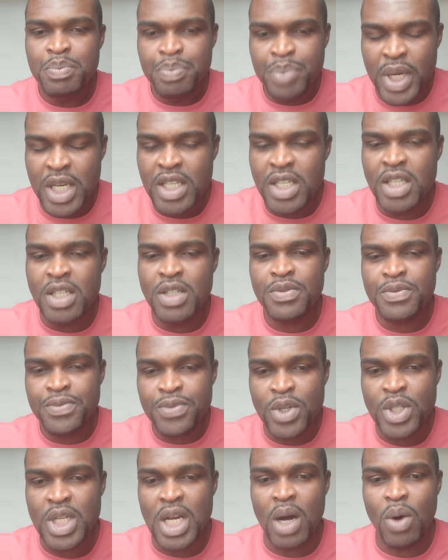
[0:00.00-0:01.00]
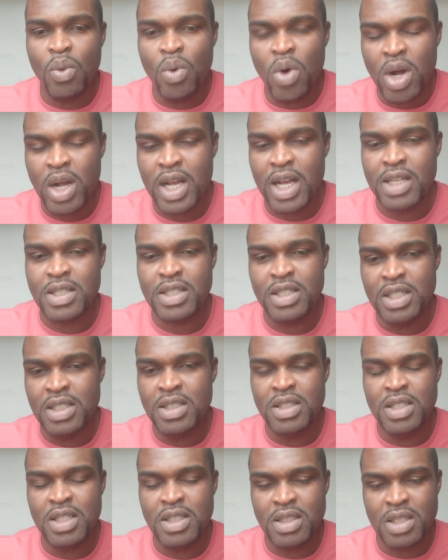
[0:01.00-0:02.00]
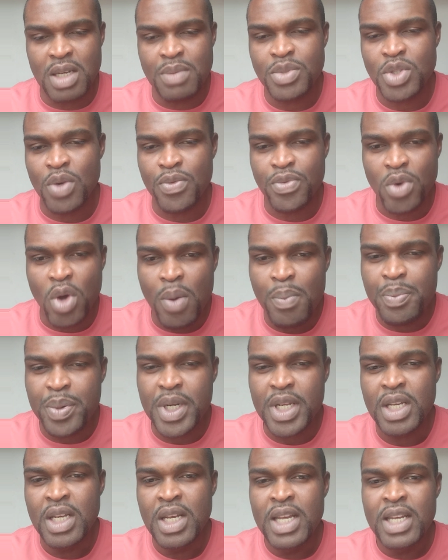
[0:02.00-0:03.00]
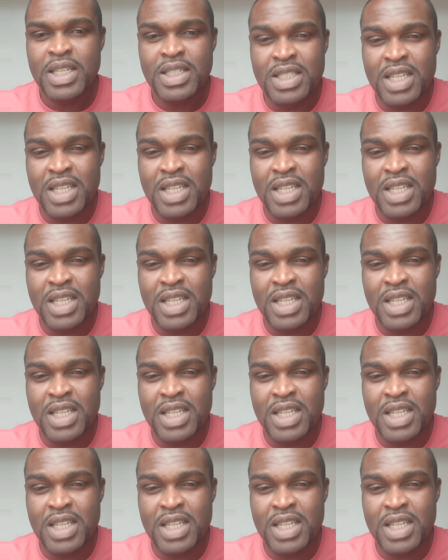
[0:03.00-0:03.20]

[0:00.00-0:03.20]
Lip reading: paying for their workers in the terms of company.